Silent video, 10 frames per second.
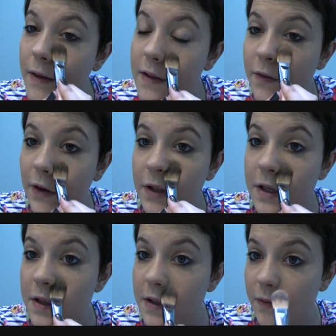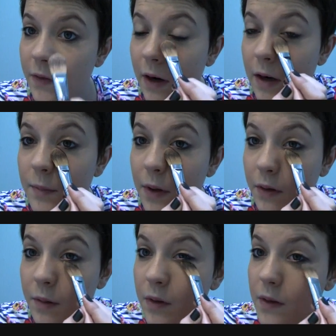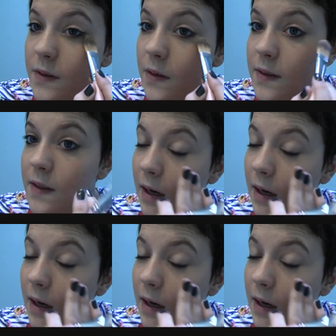This foundation is very buildable, so it's